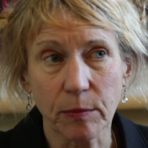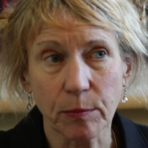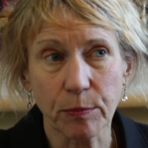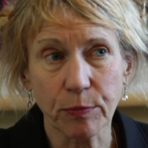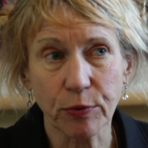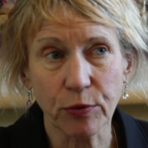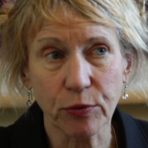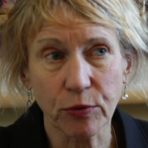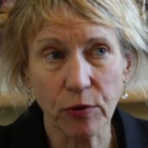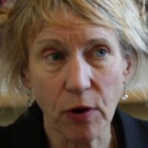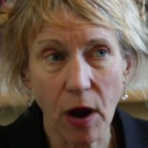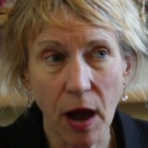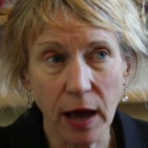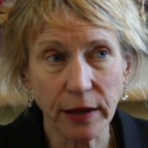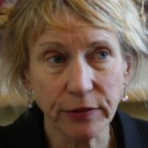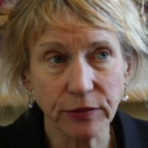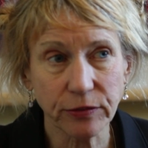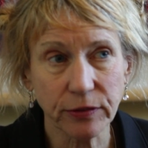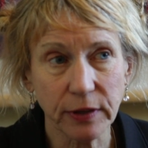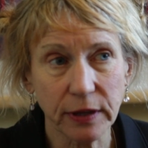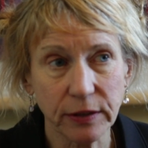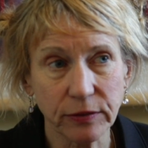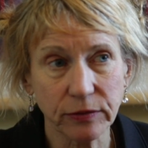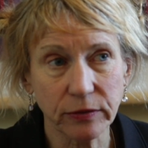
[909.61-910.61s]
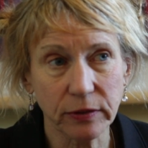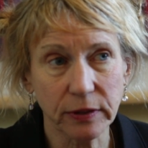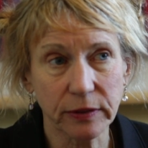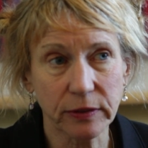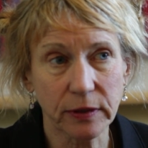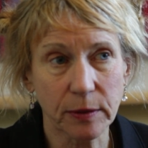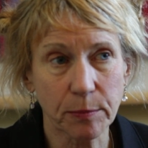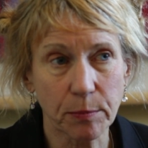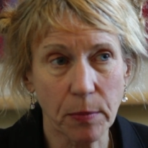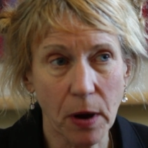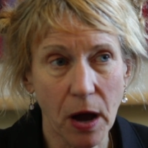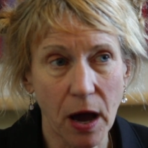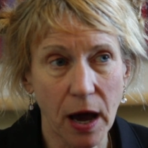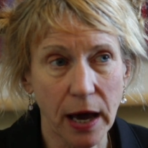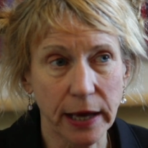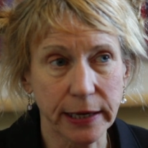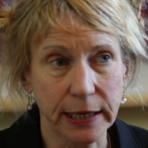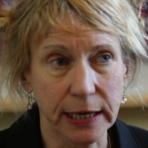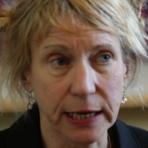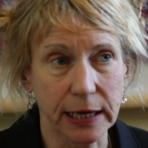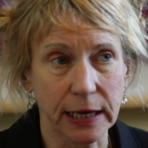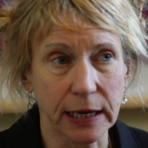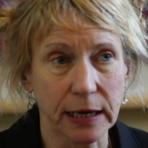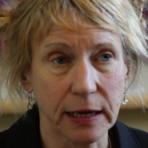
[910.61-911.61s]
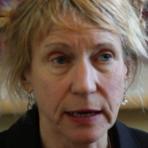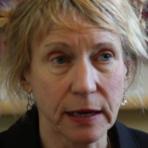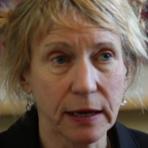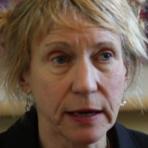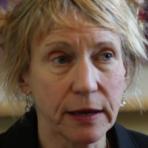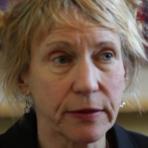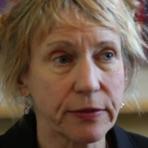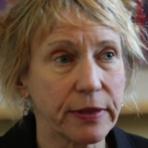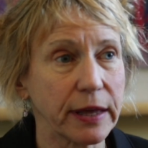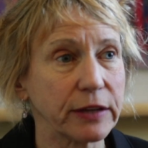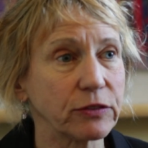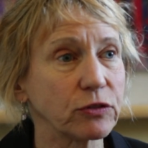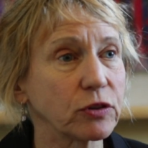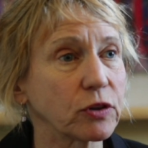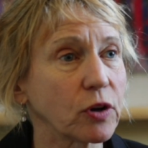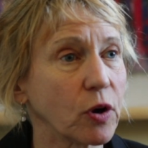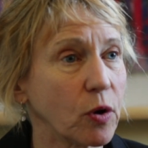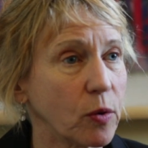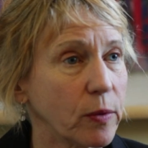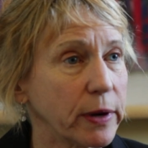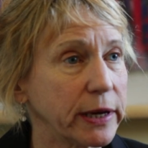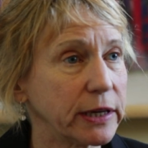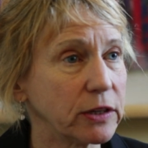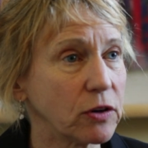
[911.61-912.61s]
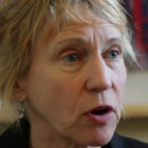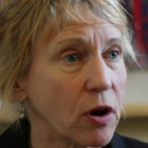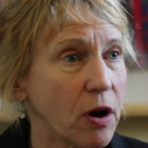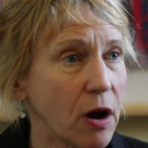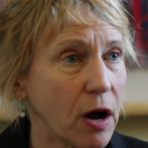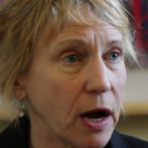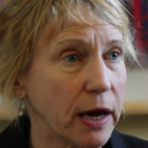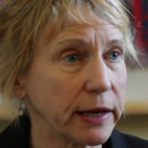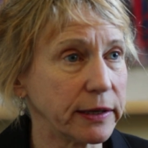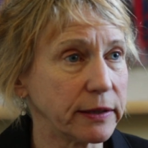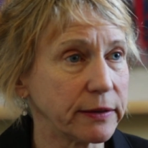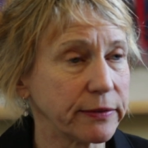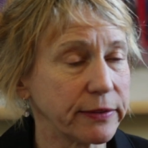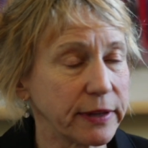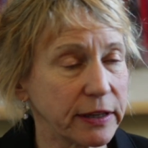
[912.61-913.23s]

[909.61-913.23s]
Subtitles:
process in the body that's going on,